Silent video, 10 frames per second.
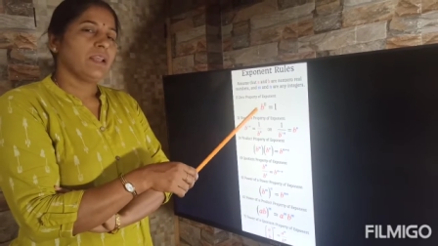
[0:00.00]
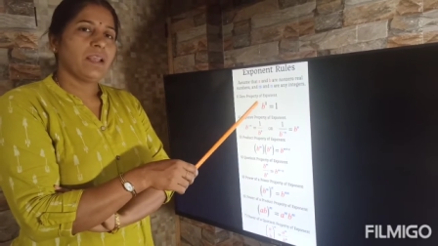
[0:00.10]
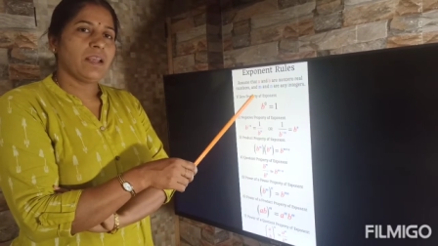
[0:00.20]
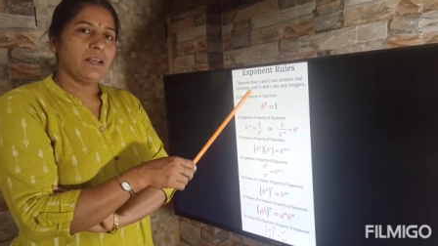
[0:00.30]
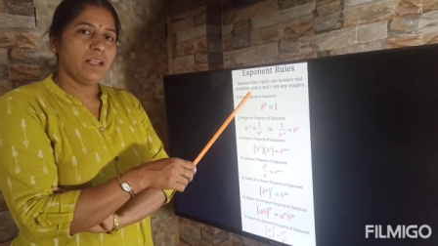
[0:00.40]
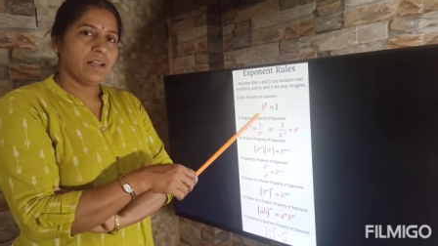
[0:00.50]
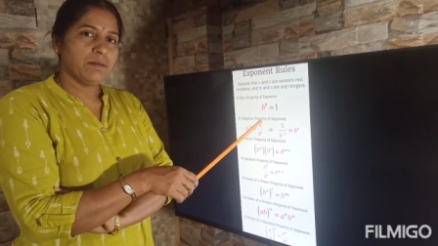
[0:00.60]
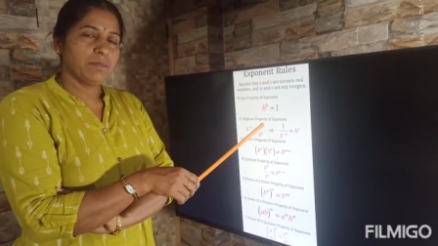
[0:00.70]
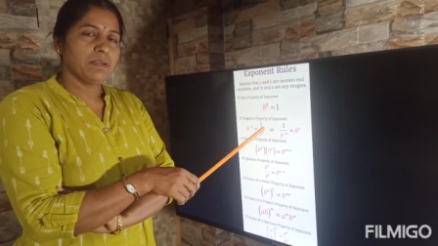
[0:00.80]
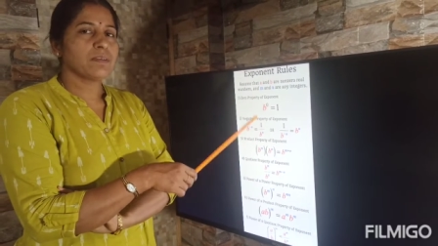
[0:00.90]
Any
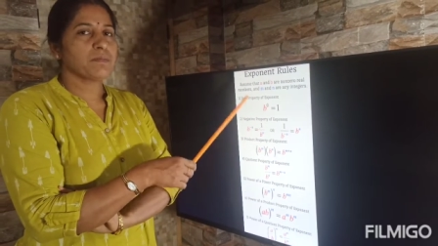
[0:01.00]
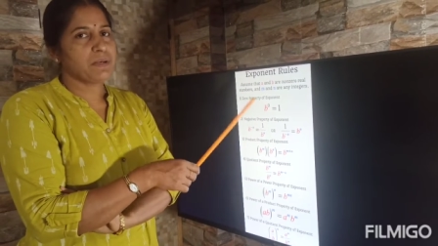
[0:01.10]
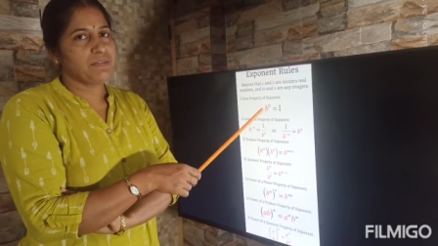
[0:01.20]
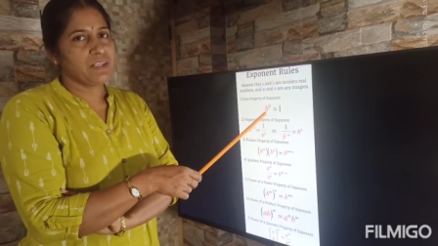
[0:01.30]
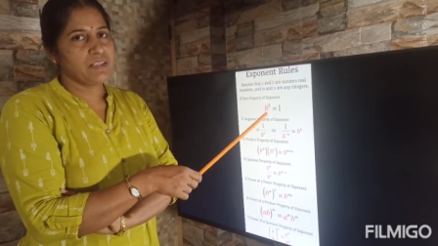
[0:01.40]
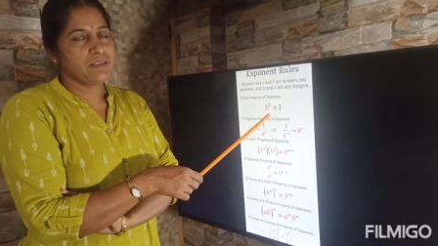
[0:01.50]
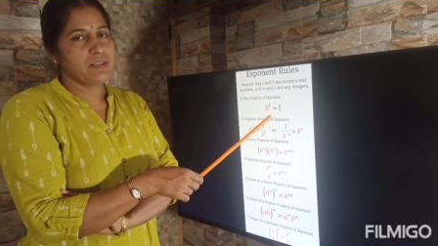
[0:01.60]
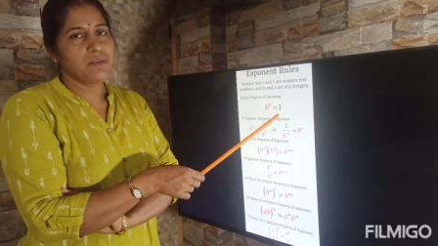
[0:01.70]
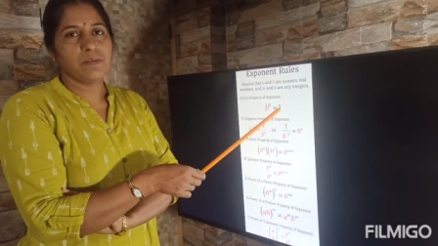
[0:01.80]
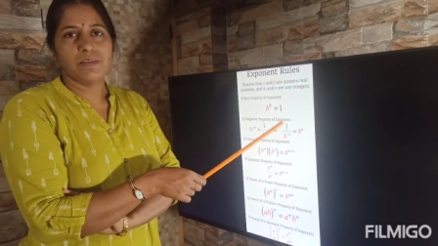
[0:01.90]
numbers power is
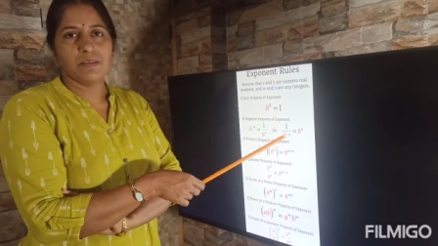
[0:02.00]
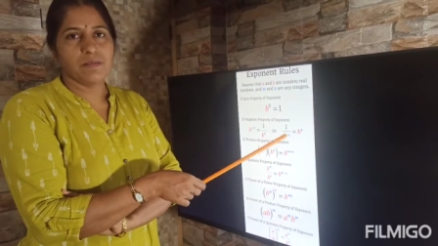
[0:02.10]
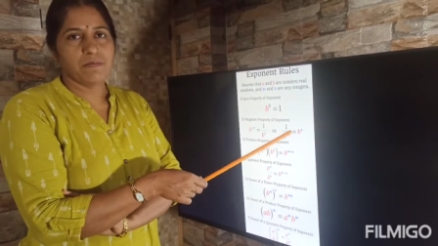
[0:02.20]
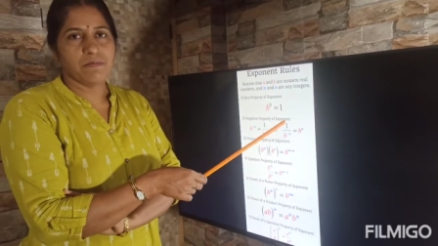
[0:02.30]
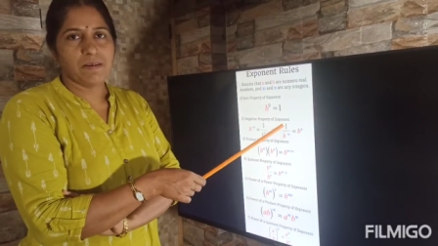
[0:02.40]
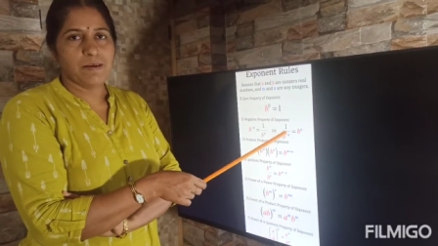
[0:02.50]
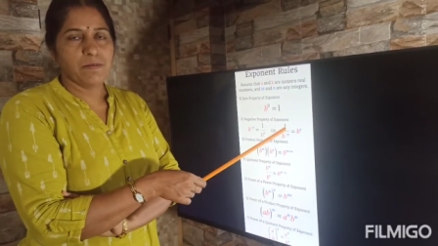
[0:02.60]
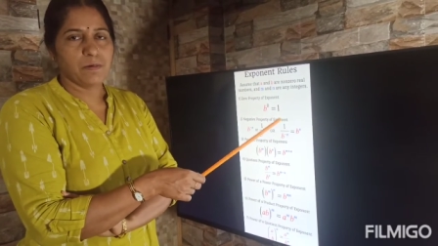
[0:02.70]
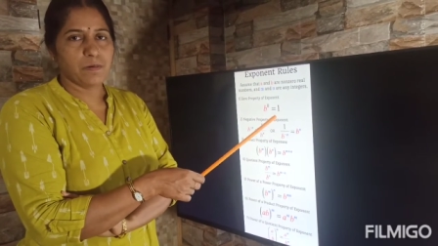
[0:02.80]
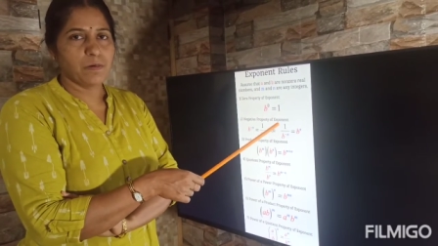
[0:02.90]
0, that
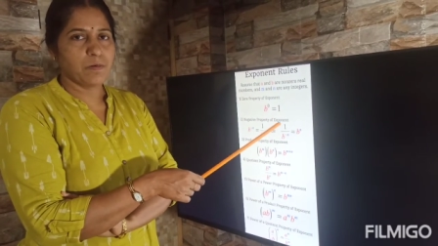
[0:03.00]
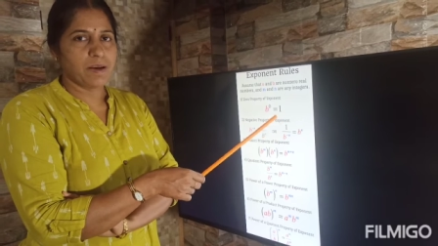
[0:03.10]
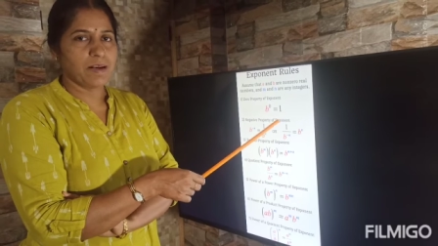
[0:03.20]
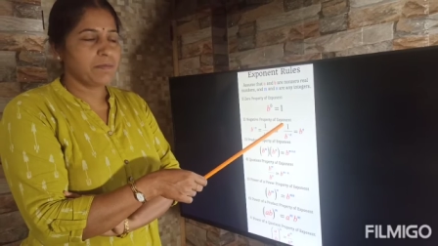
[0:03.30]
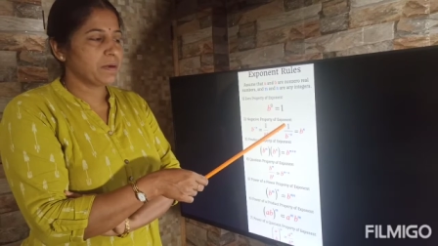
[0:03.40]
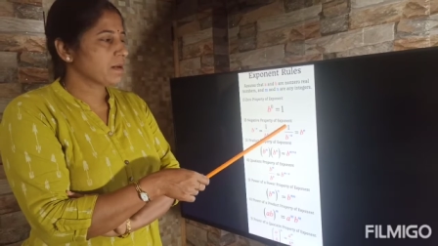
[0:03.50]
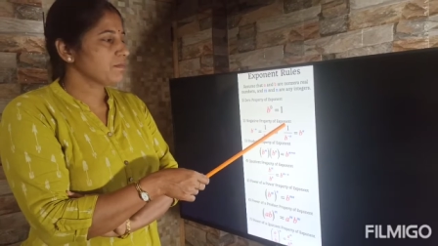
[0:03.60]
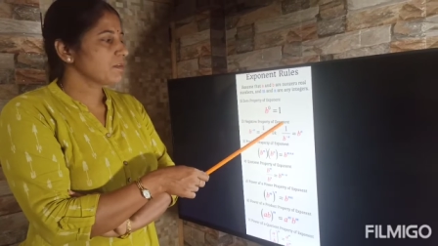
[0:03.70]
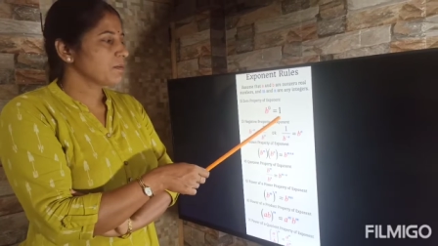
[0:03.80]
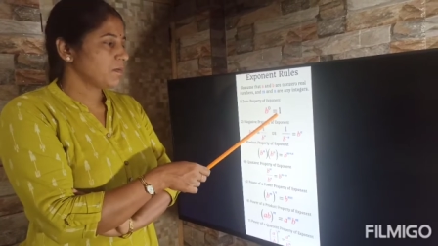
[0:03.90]
whole value
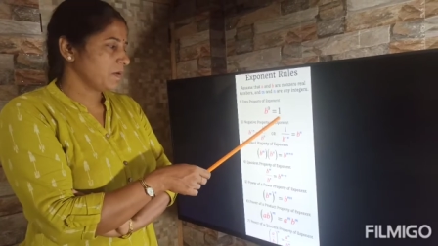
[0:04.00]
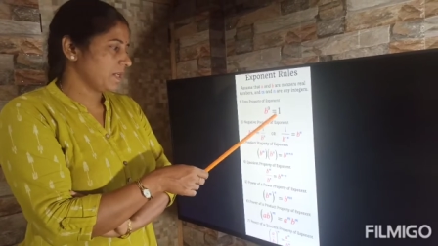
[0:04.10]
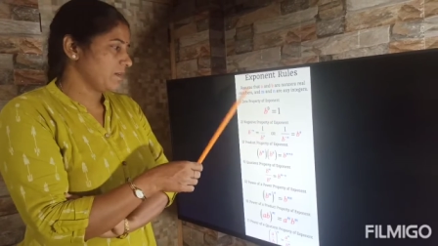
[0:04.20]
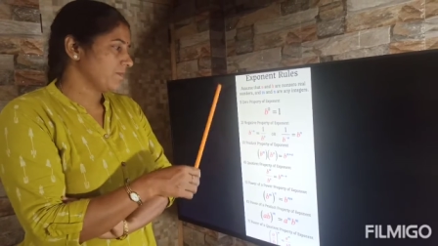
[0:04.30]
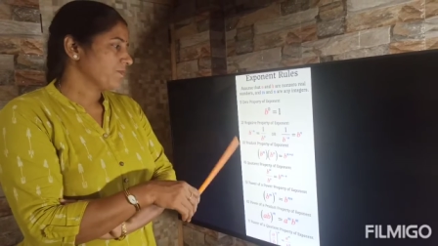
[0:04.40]
becomes 1.